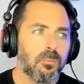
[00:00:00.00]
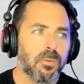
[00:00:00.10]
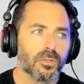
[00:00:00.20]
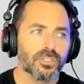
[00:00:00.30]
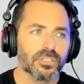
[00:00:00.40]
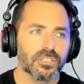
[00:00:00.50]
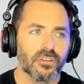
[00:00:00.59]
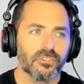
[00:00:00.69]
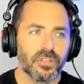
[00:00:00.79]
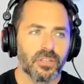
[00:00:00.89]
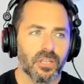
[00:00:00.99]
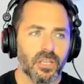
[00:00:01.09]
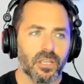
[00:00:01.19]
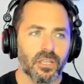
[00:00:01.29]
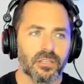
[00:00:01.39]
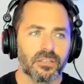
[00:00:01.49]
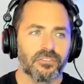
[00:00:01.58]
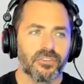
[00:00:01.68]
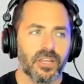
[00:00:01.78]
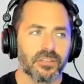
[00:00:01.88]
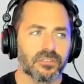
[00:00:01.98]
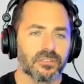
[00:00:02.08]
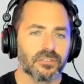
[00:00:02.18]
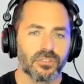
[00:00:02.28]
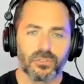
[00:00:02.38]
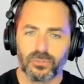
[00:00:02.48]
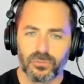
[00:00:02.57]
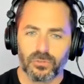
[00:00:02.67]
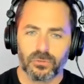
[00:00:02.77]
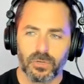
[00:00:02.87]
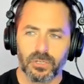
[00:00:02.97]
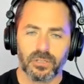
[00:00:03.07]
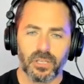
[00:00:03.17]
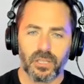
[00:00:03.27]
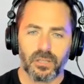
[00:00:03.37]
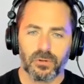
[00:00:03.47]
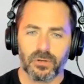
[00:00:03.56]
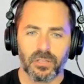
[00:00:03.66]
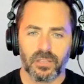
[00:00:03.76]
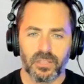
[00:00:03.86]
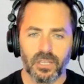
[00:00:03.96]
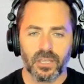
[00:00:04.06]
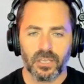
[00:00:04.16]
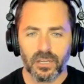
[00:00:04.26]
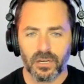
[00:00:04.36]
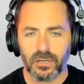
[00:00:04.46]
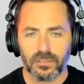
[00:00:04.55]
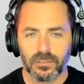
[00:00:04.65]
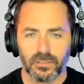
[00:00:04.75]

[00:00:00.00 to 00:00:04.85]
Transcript: Put yourself in the defense shoes. What are they? What are they thinking here?